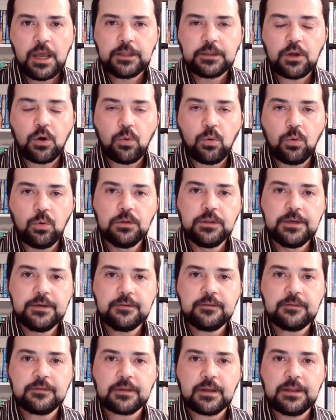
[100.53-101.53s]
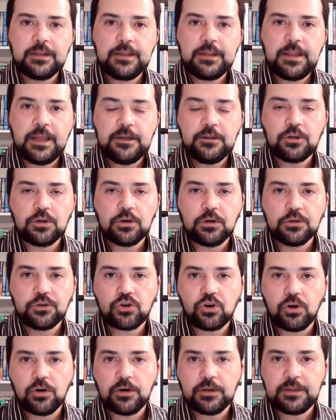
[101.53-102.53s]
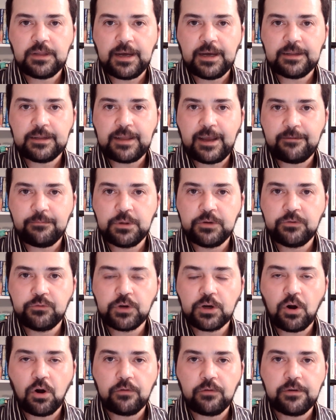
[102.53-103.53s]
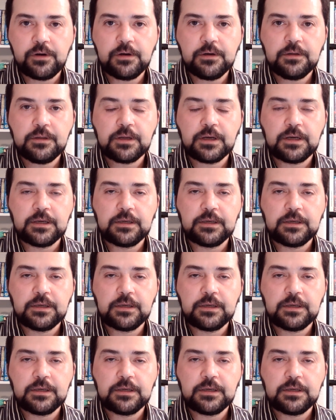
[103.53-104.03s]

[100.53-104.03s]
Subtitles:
The oldest natal chart that have been recovered